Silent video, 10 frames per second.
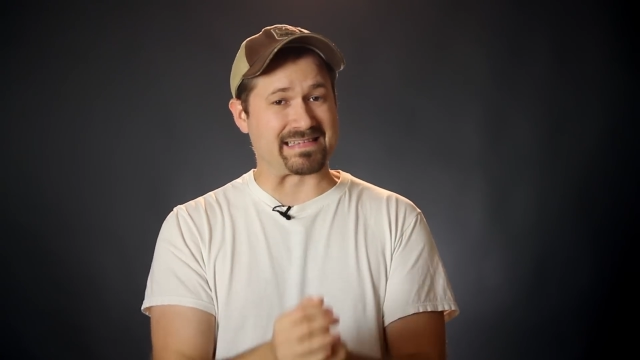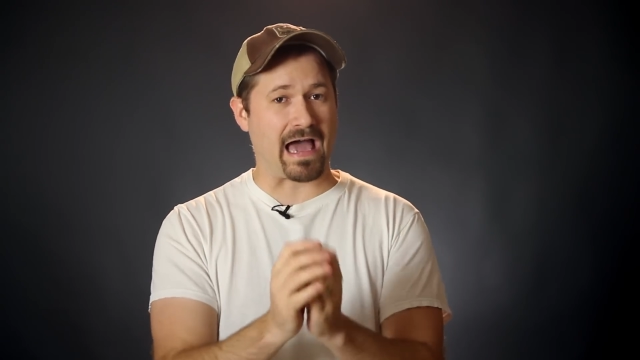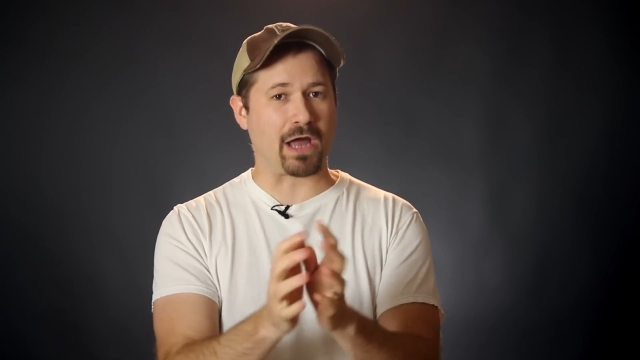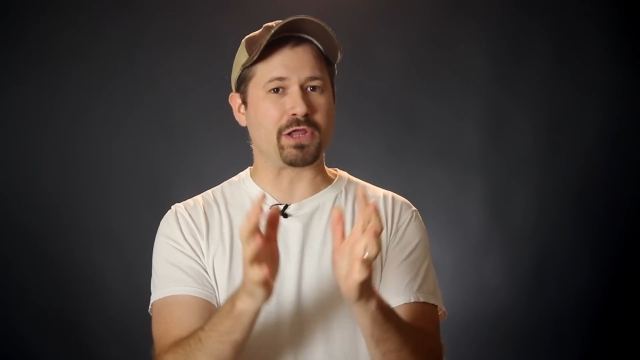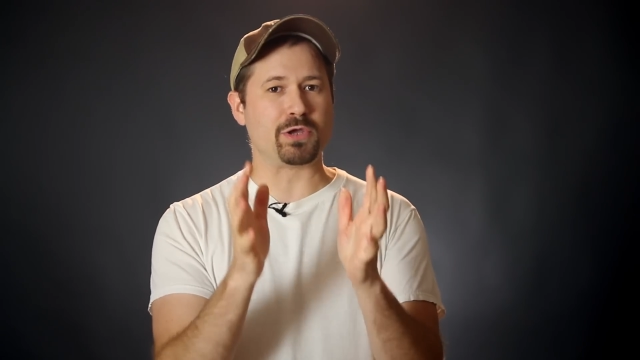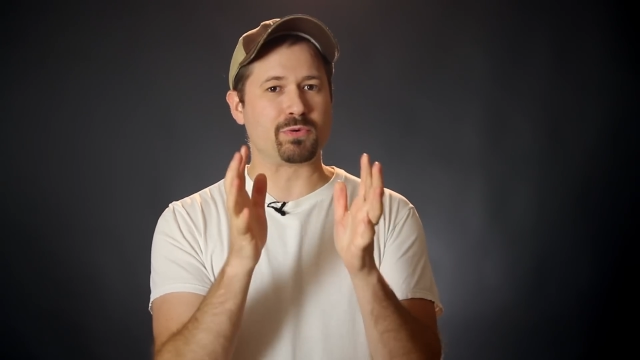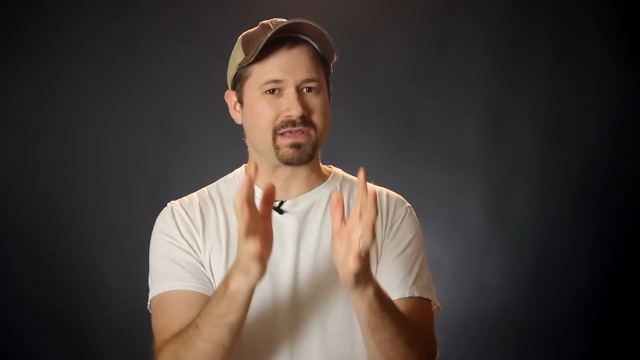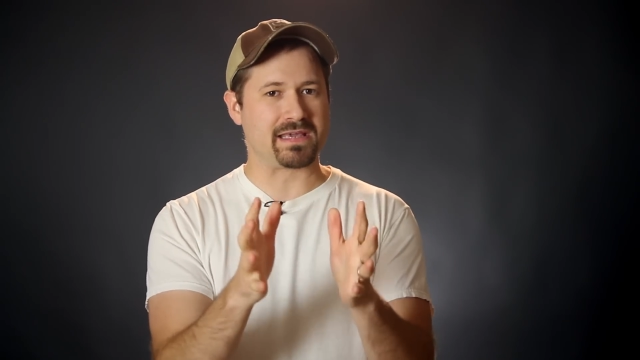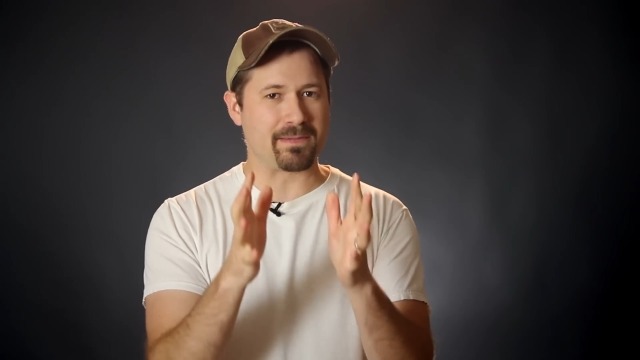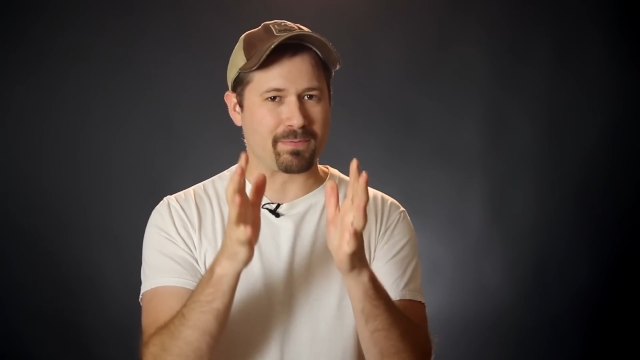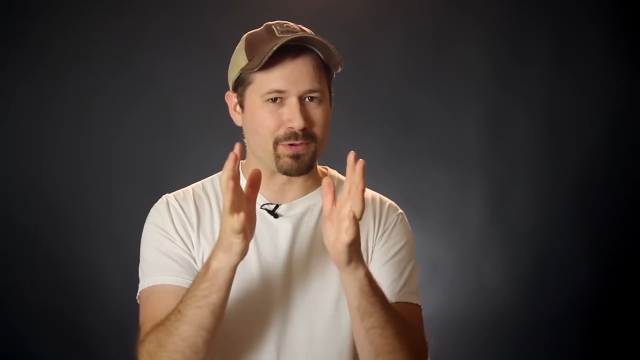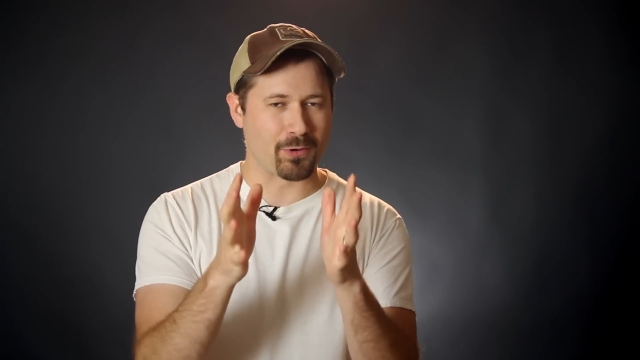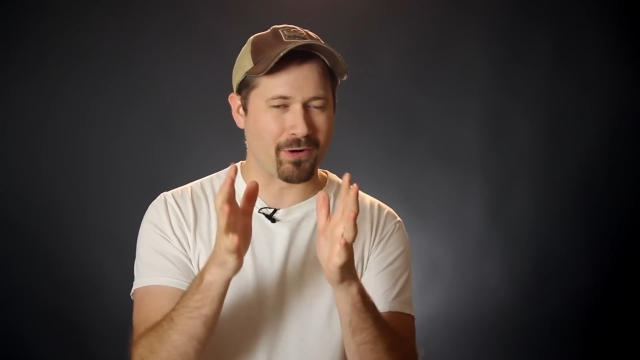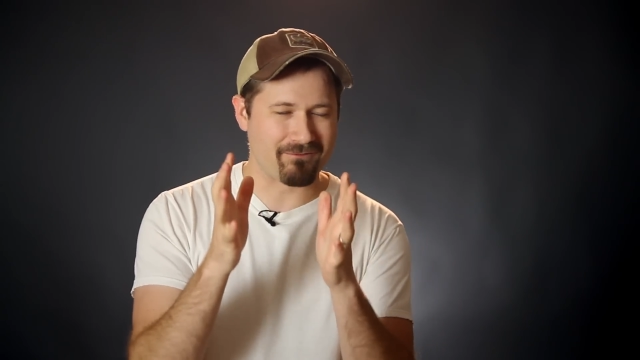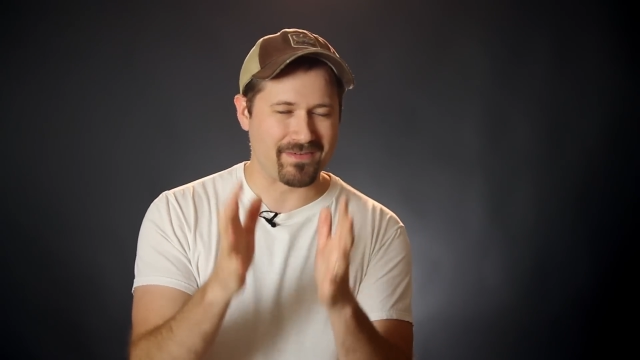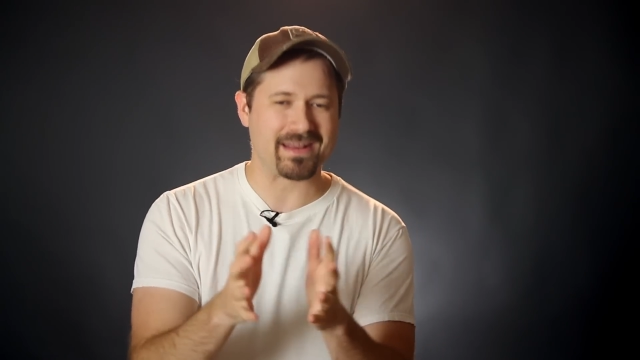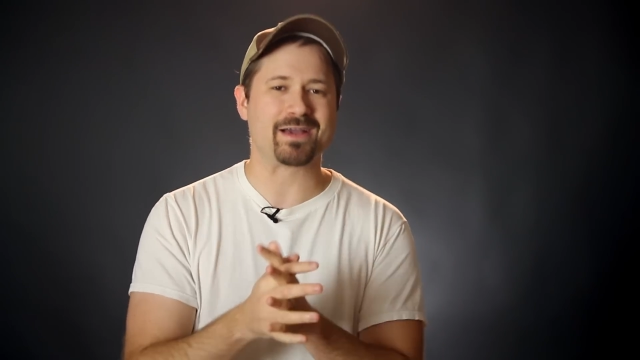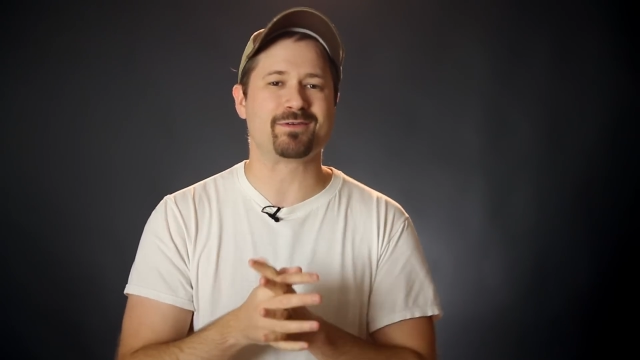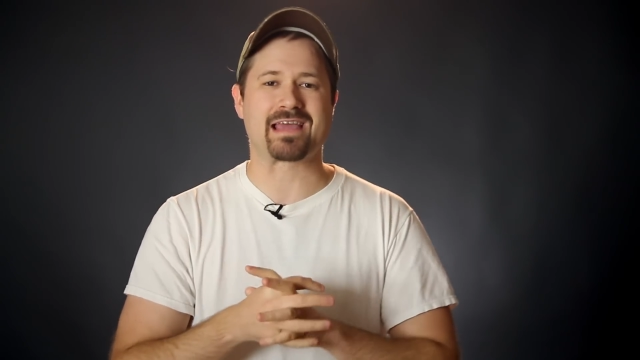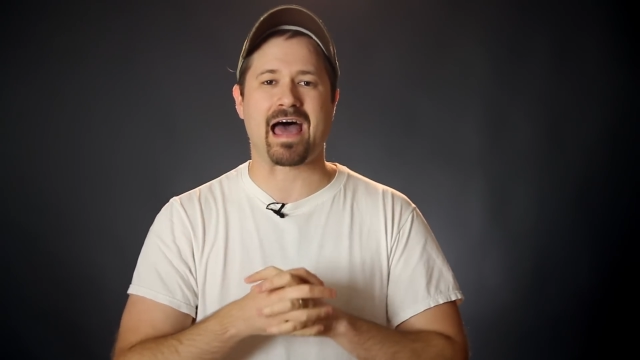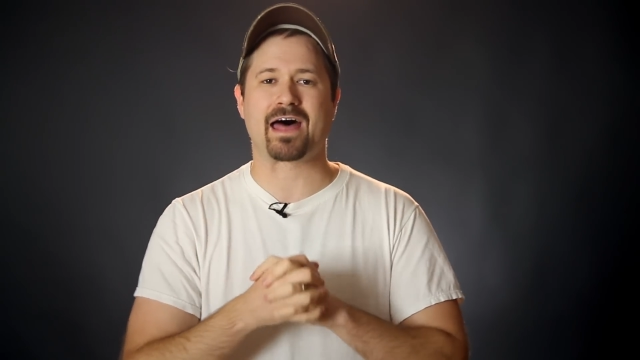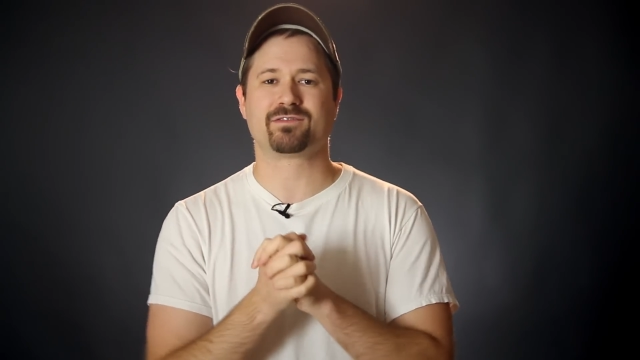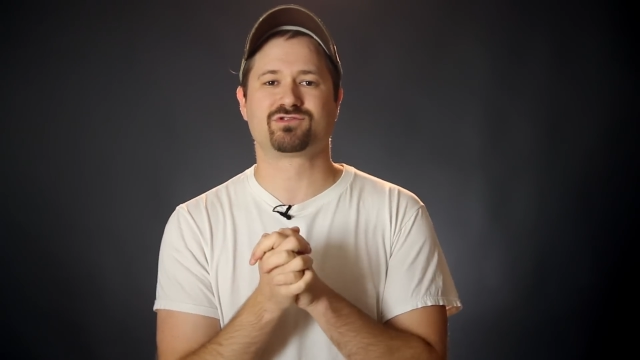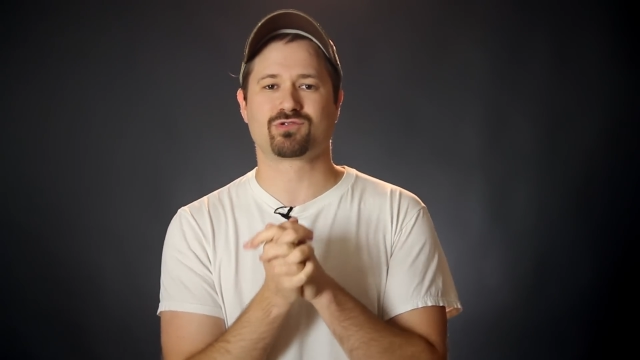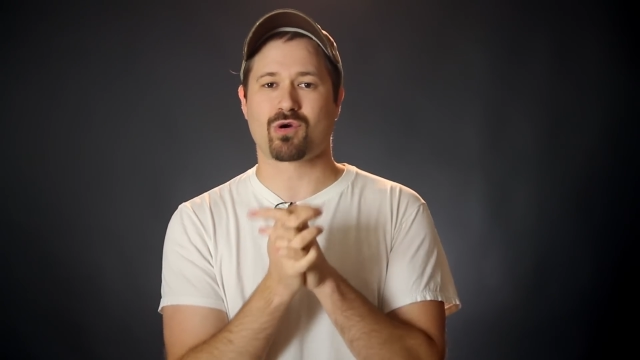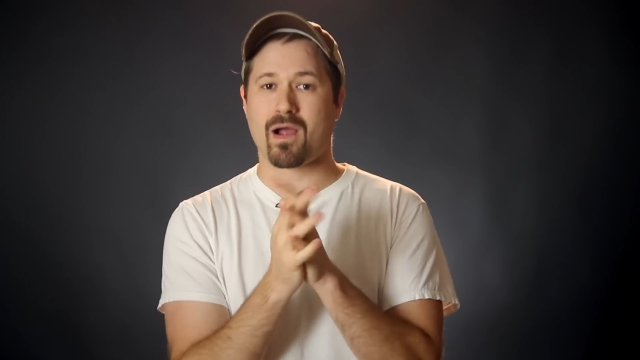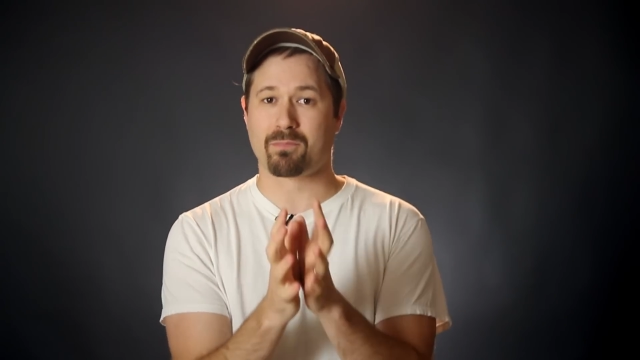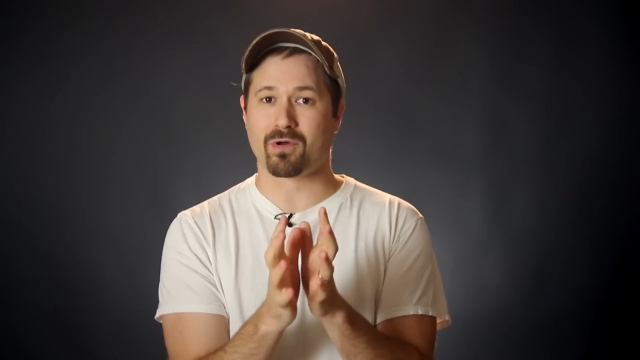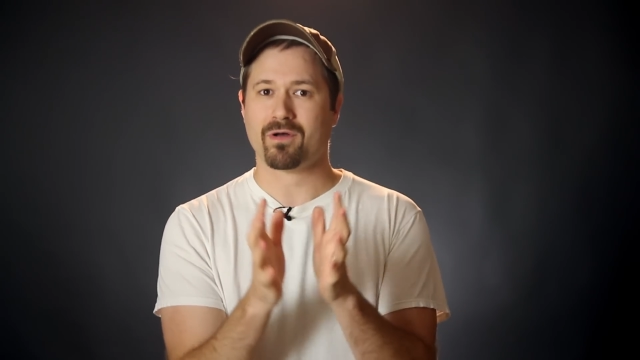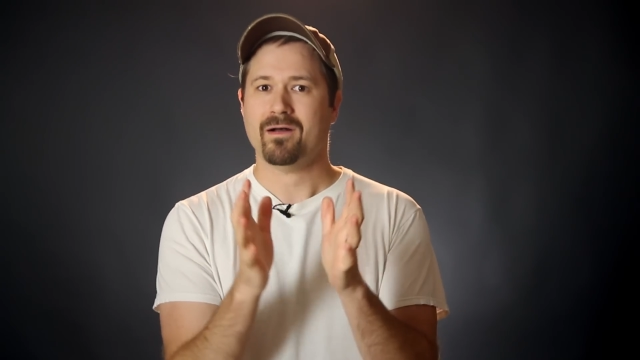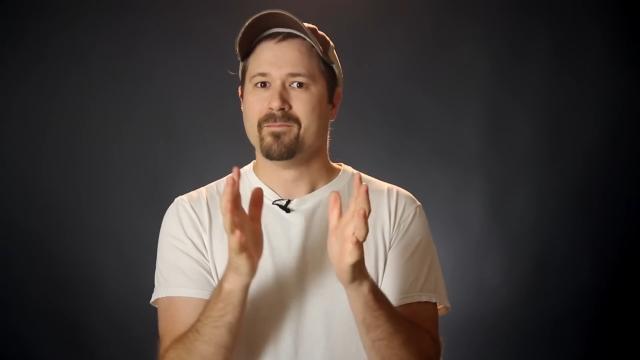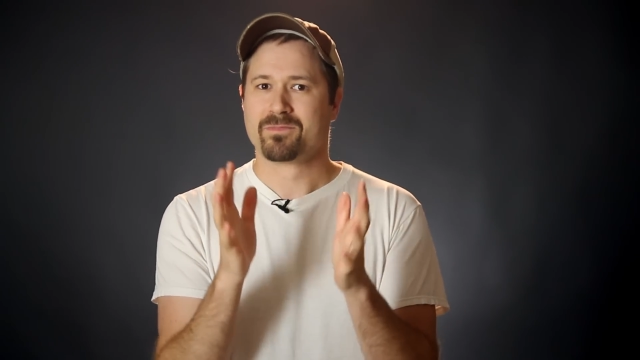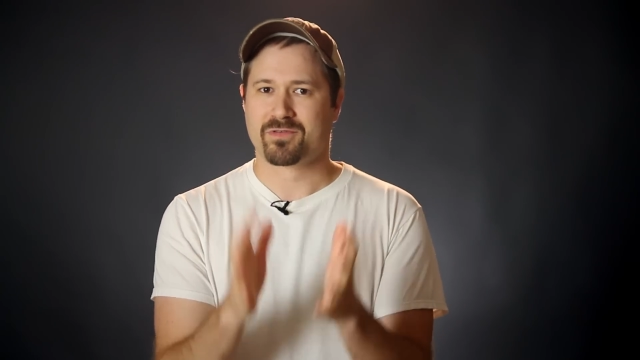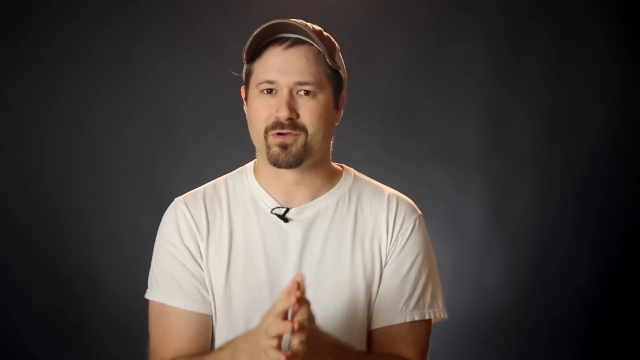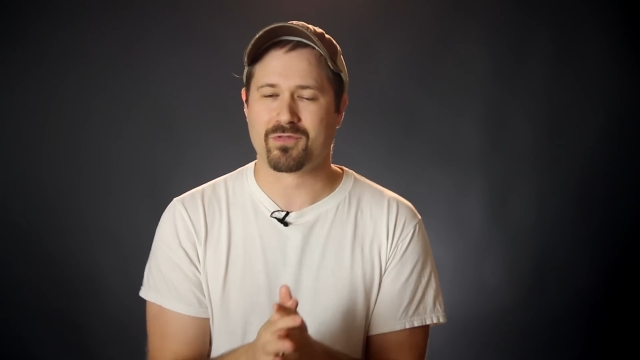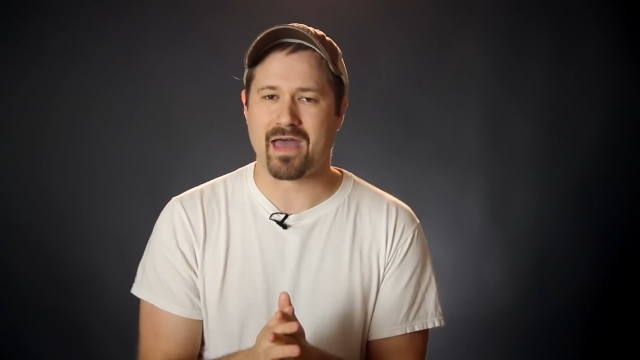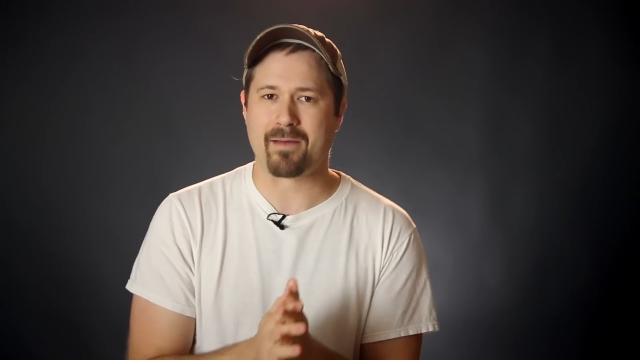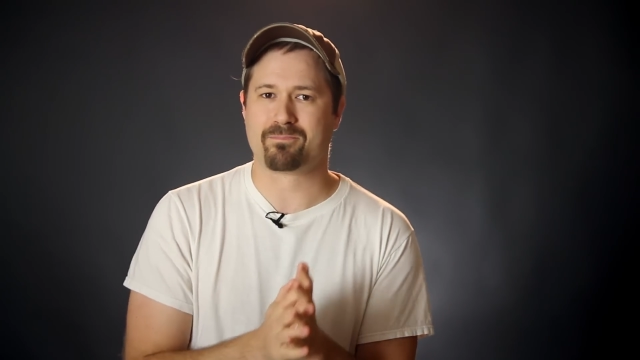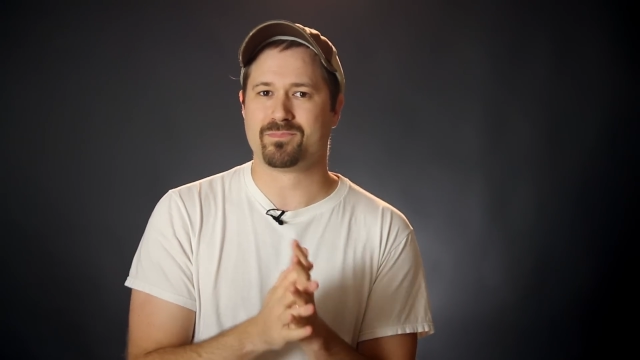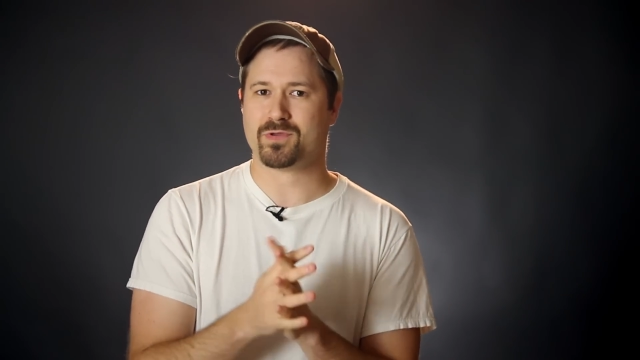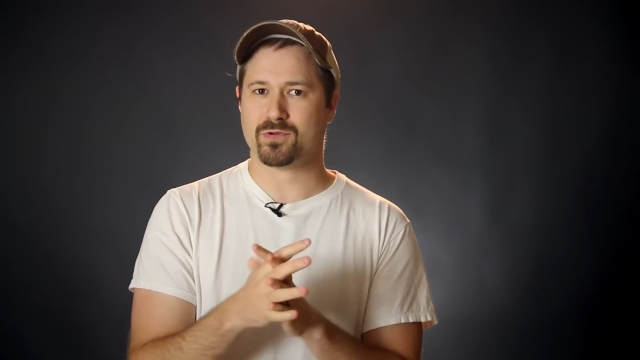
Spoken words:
how do you keep your videos out of trouble so that